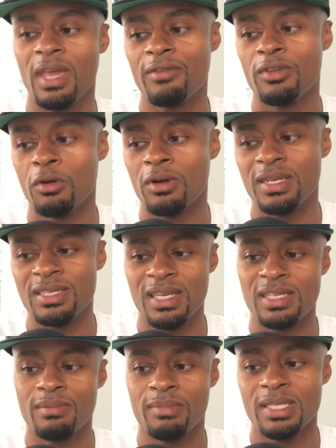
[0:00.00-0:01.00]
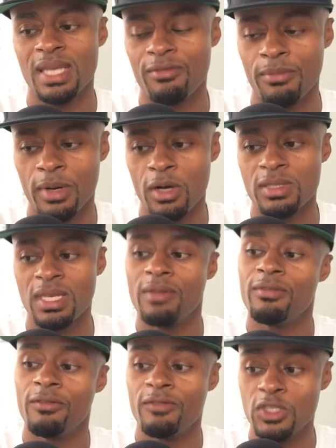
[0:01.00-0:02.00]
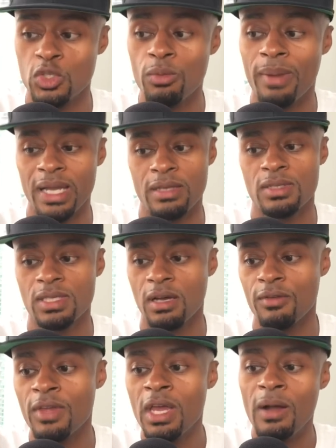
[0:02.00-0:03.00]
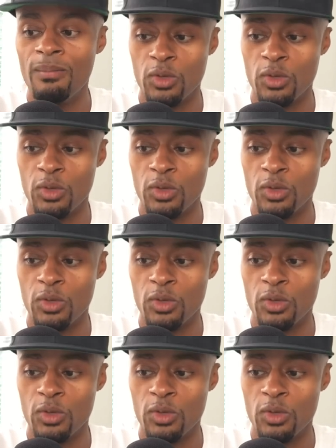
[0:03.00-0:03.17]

every organization must have a boss, even if it's you by yourself.